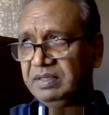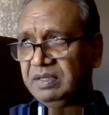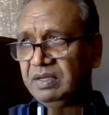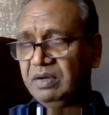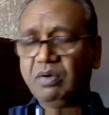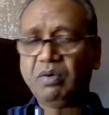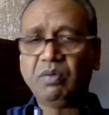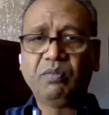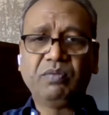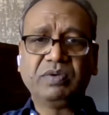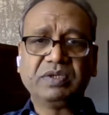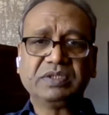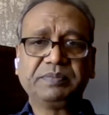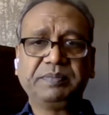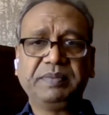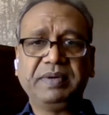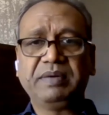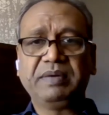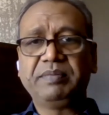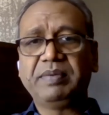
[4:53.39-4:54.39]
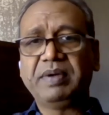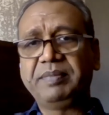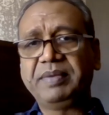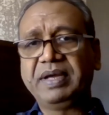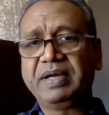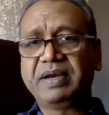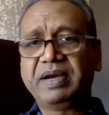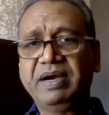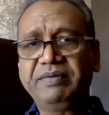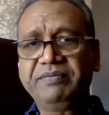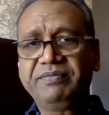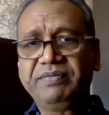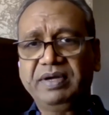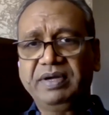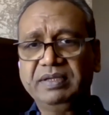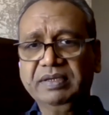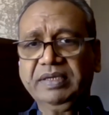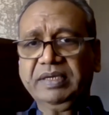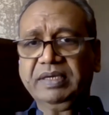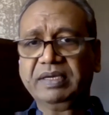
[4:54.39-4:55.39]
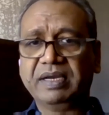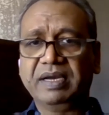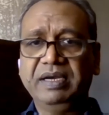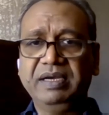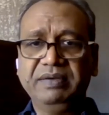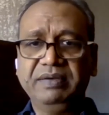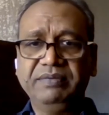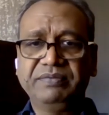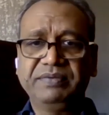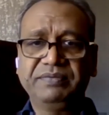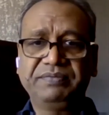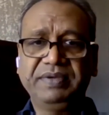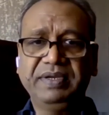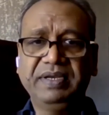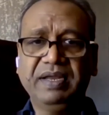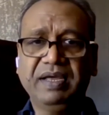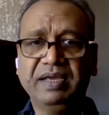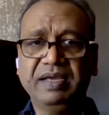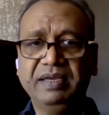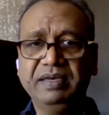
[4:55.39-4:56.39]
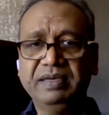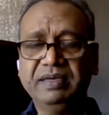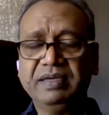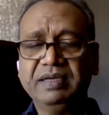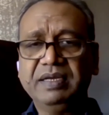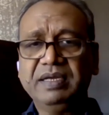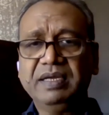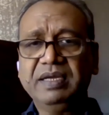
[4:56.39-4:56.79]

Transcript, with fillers: The home was built by my grandfather in 1959,